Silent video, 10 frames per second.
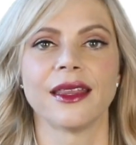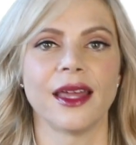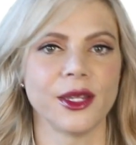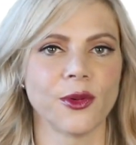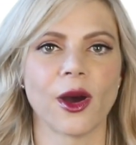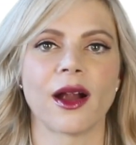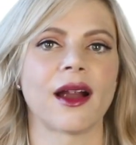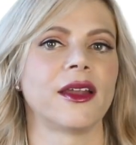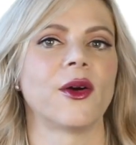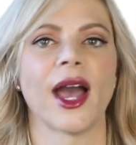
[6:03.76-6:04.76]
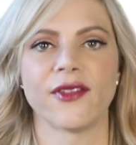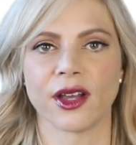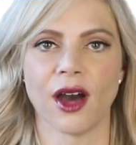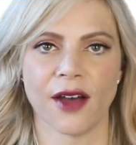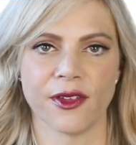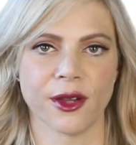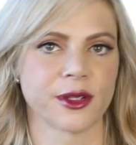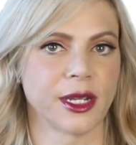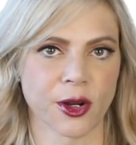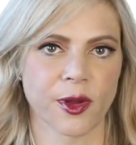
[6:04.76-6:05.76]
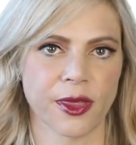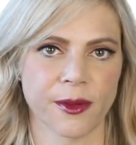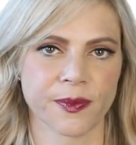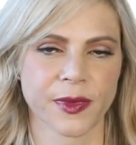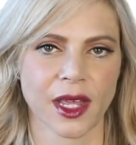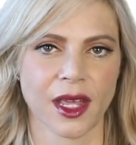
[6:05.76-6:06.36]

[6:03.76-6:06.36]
than you are, having coffee or dinner with them.